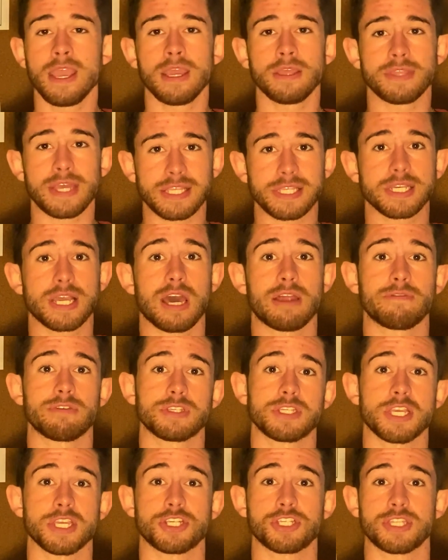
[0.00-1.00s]
That's a
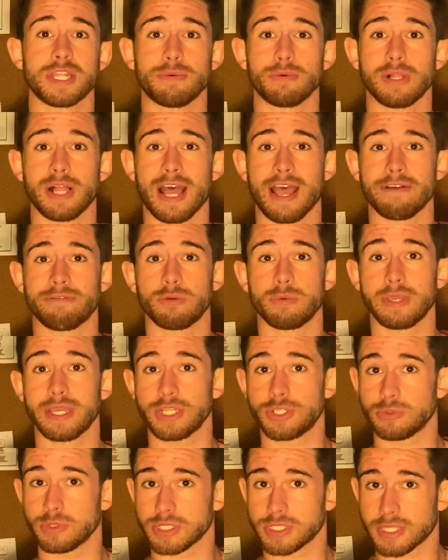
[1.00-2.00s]
conversation that we'll have when we
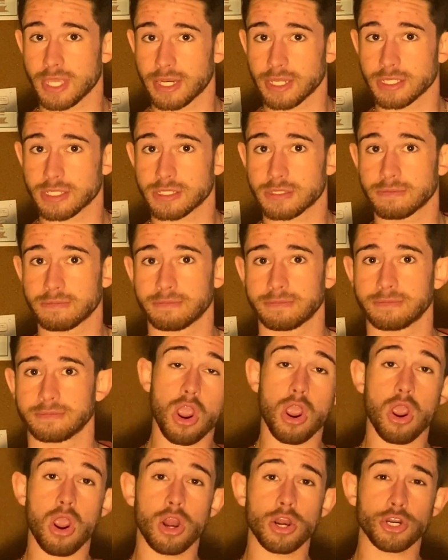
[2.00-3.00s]
get to aesthetics.
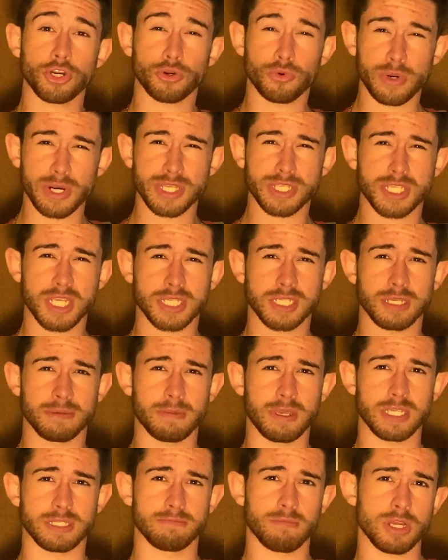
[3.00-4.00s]
Art criticism
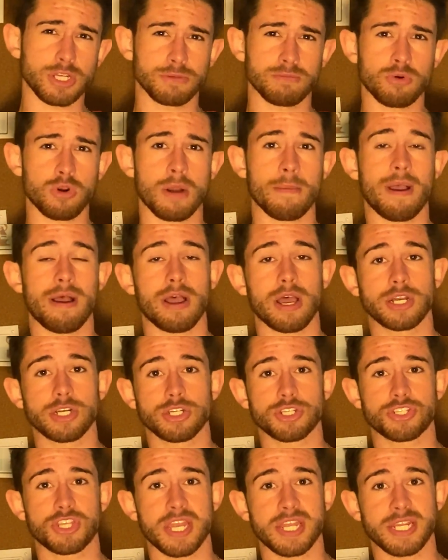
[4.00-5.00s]
is much more about
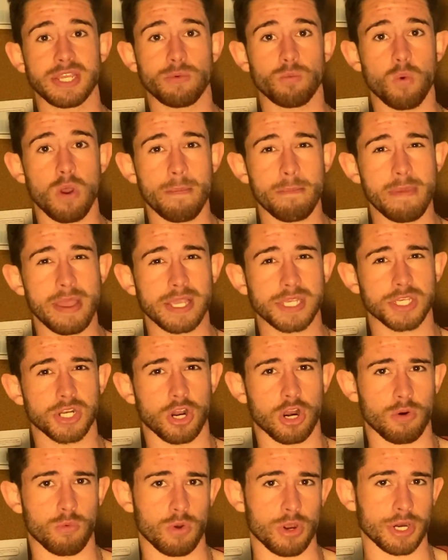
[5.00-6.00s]
understanding what makes an
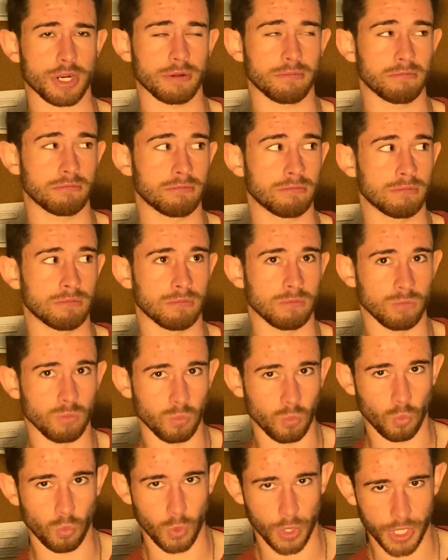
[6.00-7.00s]
artwork
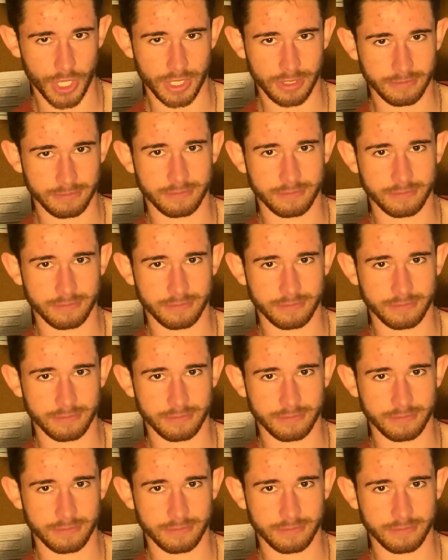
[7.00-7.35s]
work.